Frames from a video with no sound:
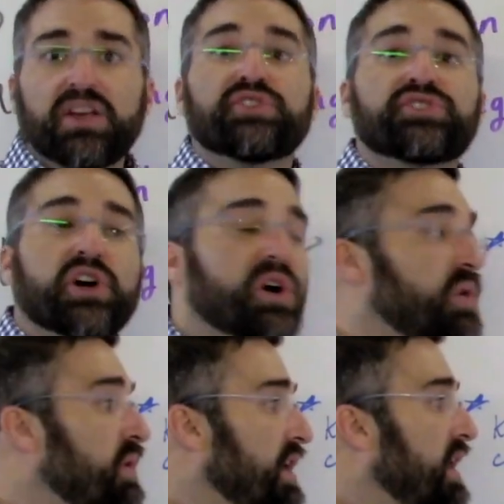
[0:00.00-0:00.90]

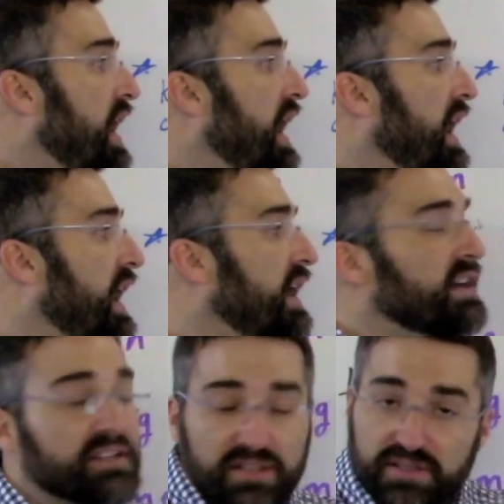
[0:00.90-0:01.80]
So
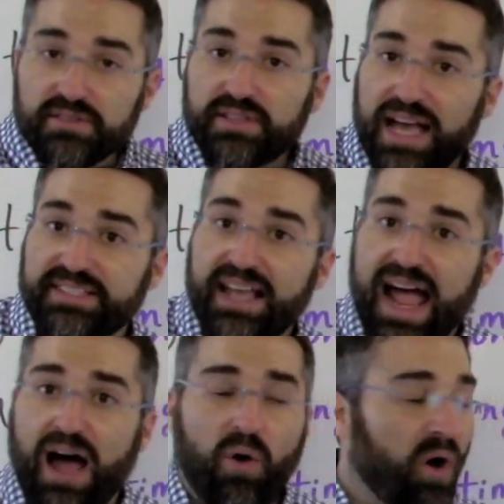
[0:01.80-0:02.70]
that's
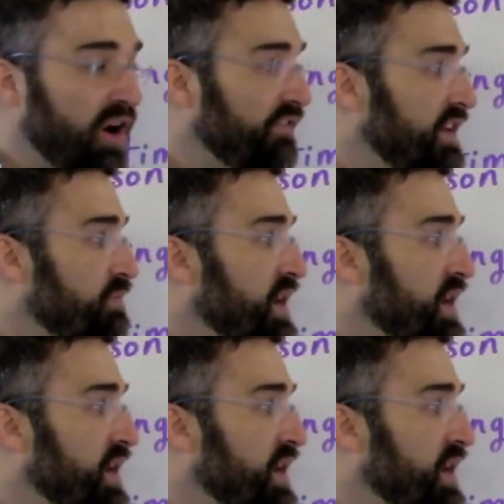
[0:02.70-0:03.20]
how often.